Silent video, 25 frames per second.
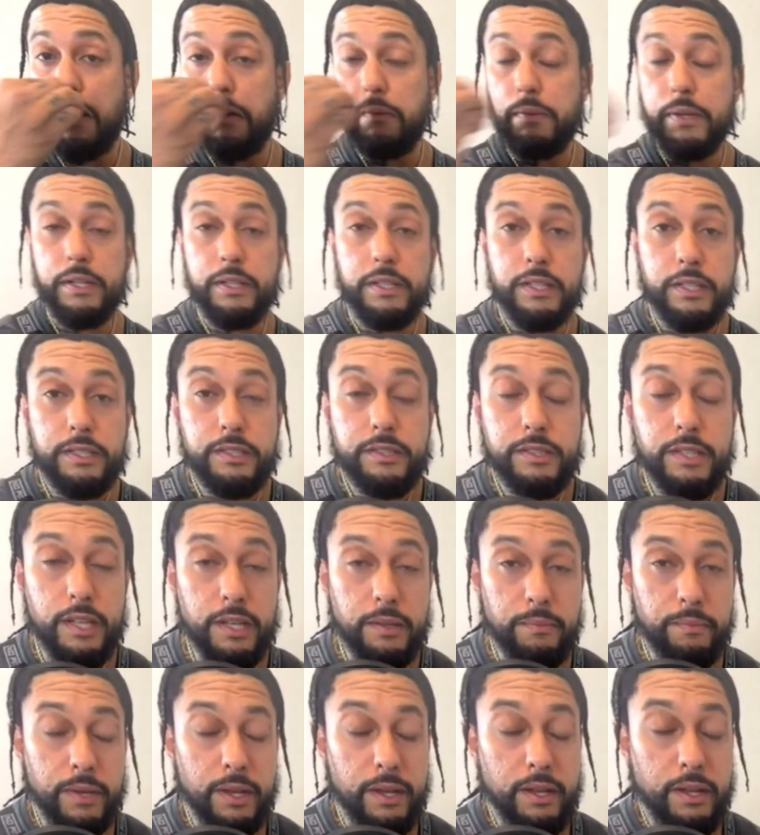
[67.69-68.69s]
He did his
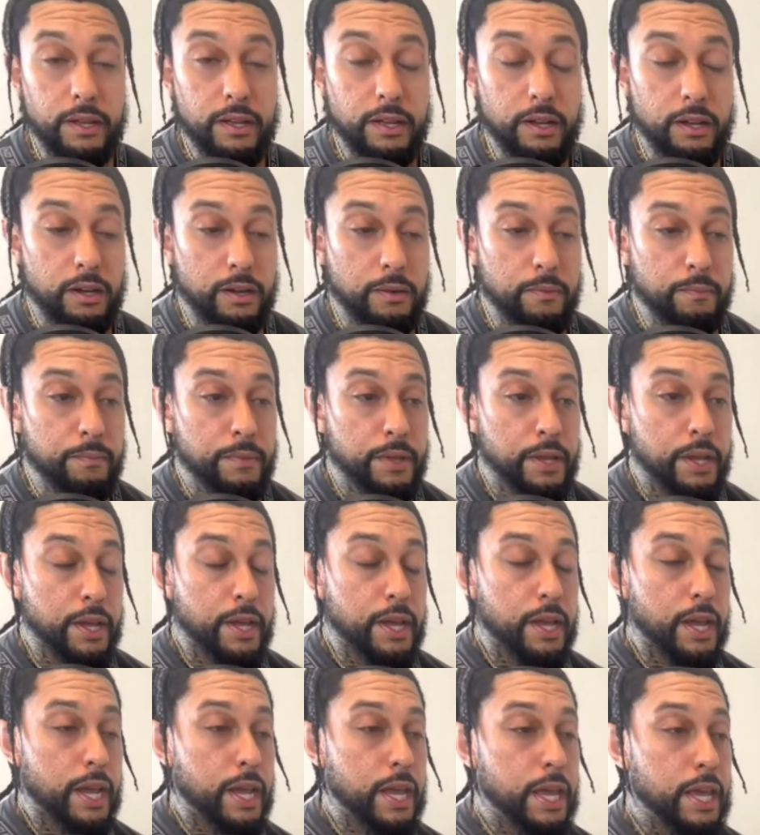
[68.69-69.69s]
thing, man.
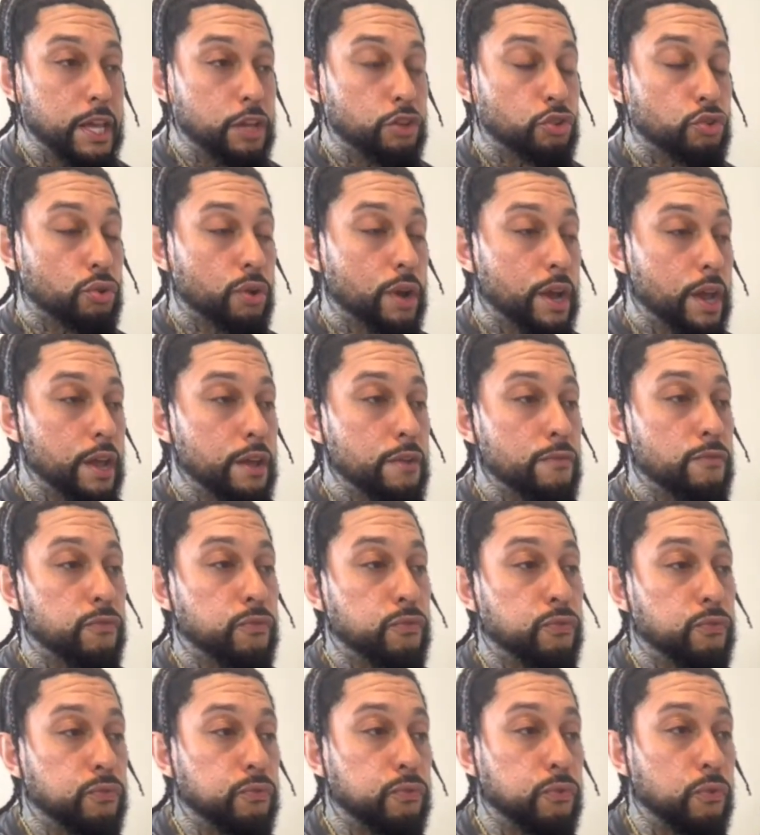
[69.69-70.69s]
He trained
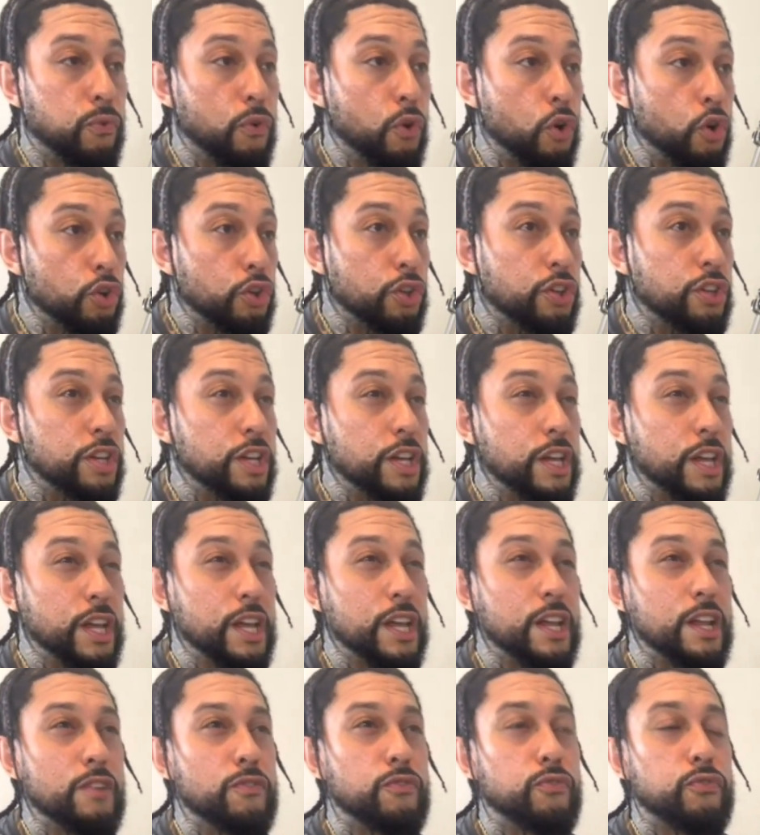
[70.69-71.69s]

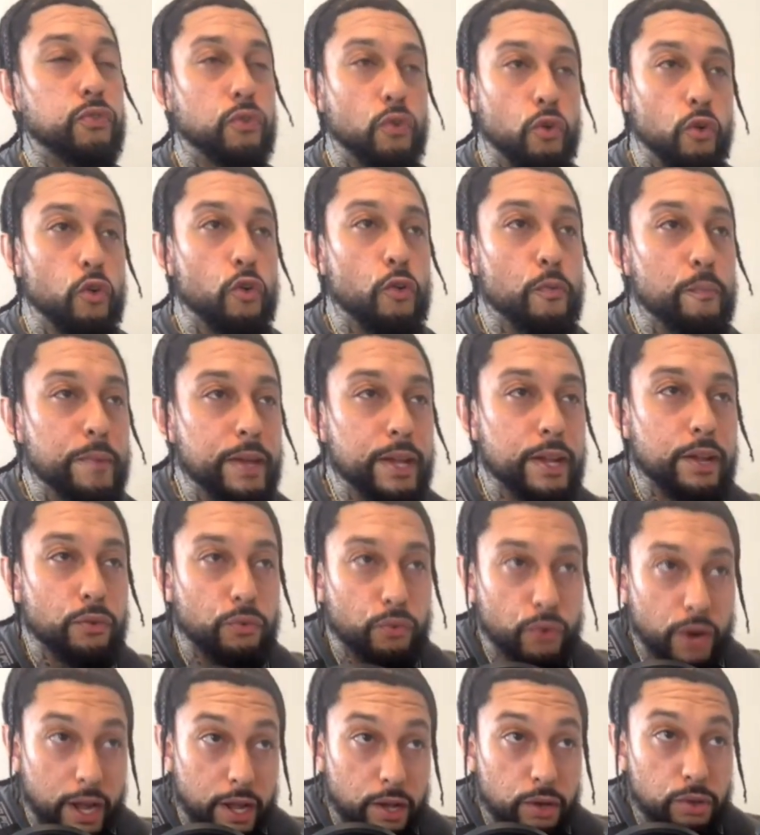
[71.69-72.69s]
14 4-minute
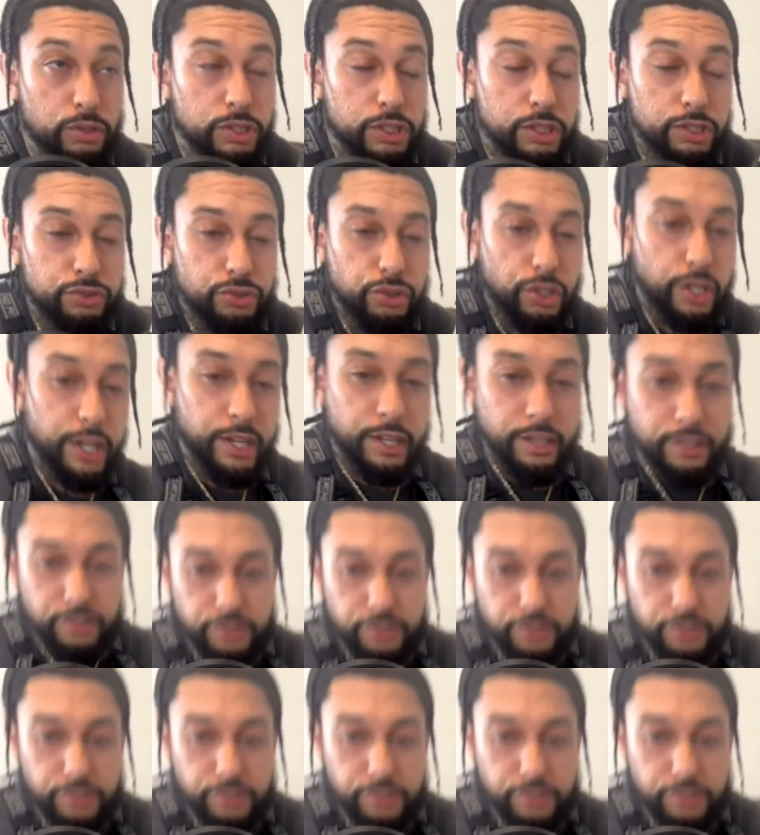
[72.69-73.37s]
rounds in training.